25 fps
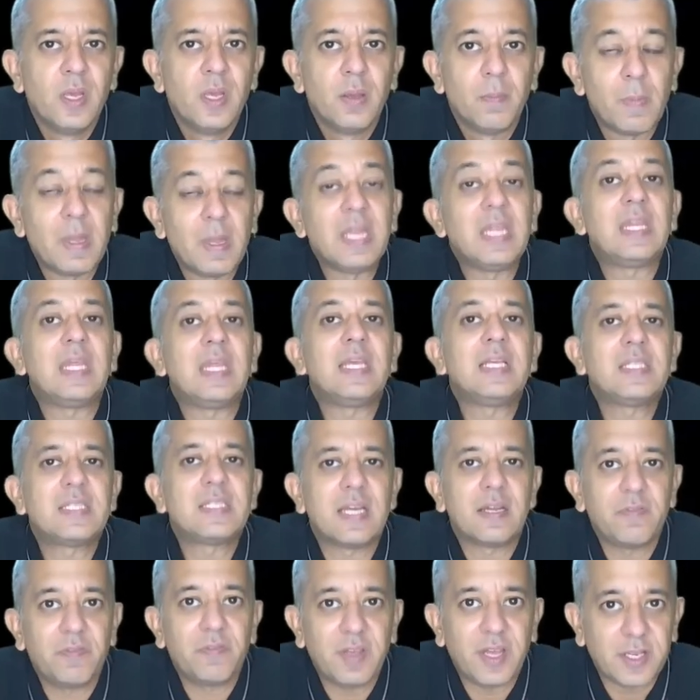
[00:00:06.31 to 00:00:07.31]
Many things
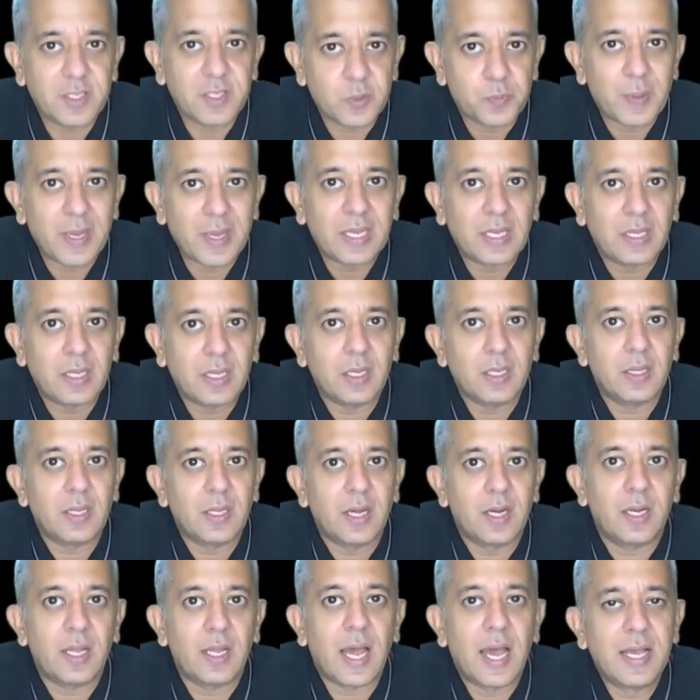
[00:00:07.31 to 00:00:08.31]
that we expected
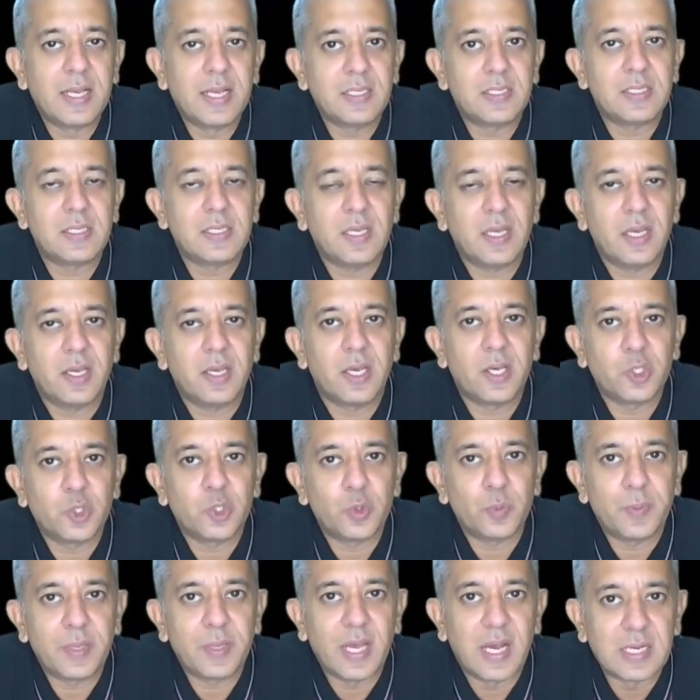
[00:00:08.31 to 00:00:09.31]
that ICAI
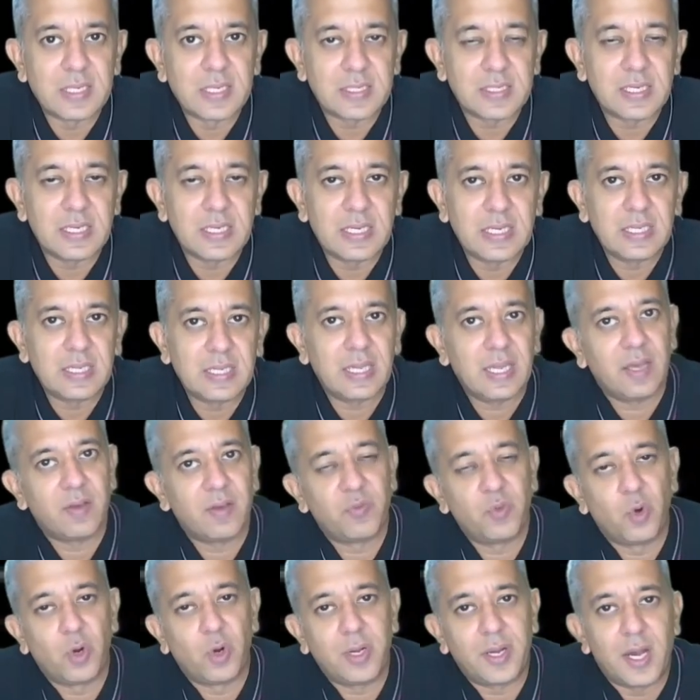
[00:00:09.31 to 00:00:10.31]
should be asking, they have
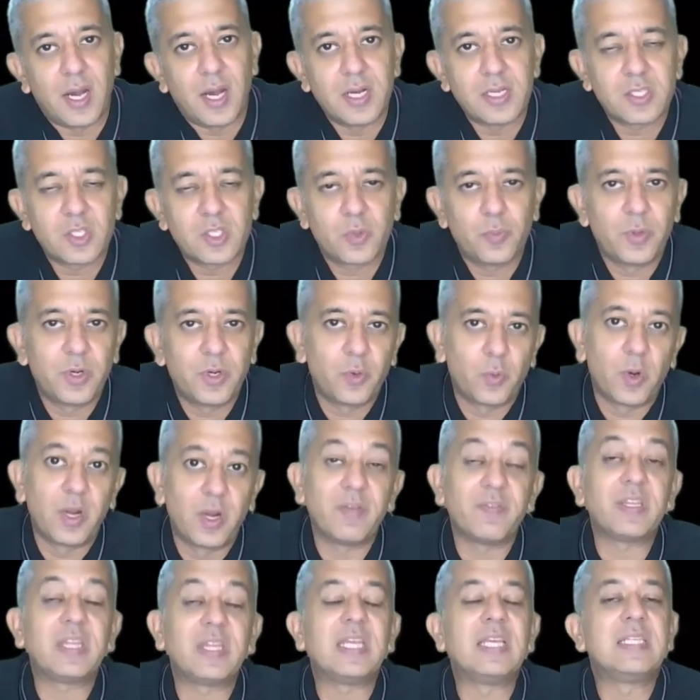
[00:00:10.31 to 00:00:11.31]
not asked, but
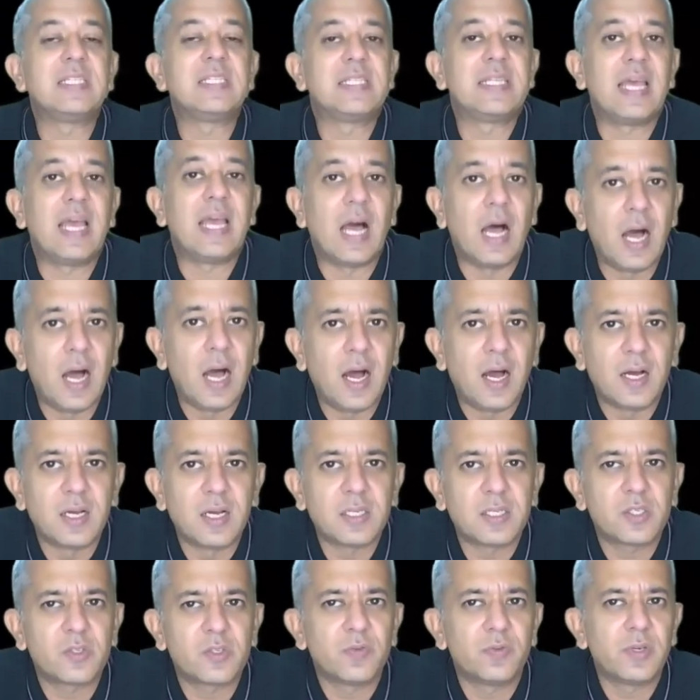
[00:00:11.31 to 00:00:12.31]
whatever things they
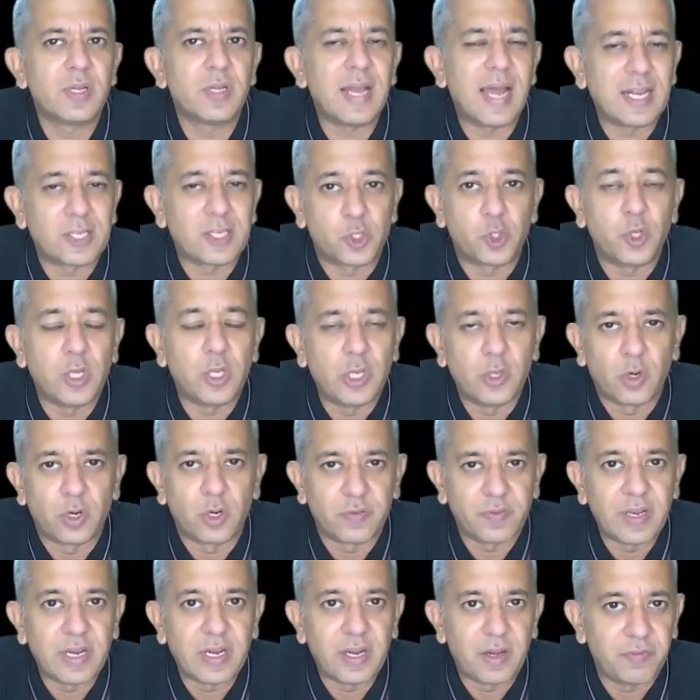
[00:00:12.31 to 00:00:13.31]
asked were actually not
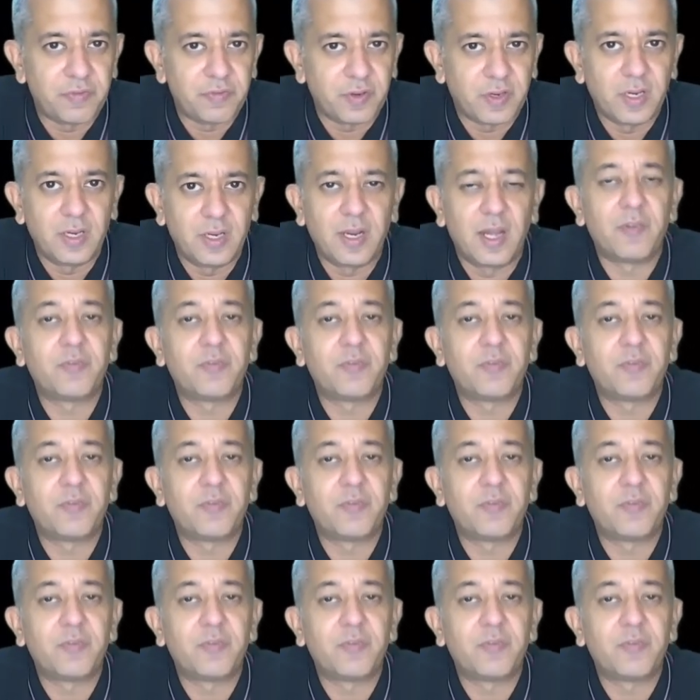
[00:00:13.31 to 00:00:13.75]
very difficult.